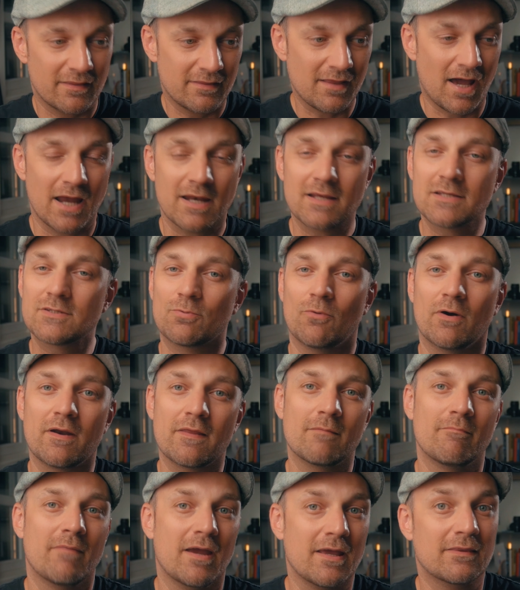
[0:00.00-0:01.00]
That is one
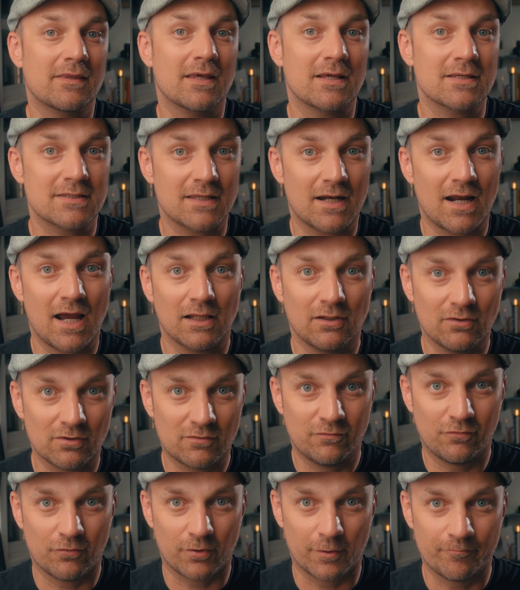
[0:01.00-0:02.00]
of the main things that I
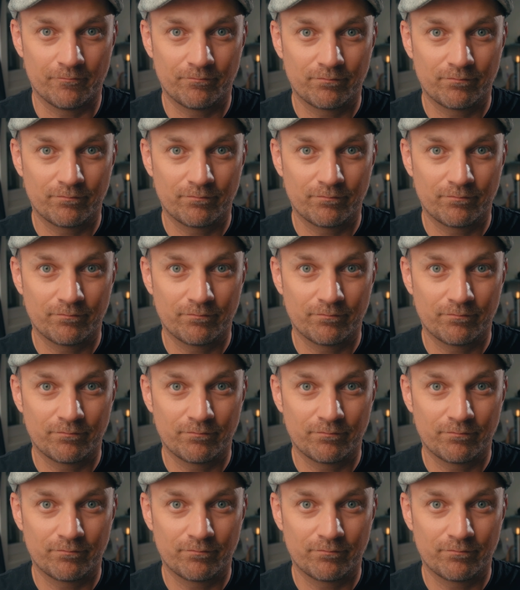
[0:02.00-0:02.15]
look for.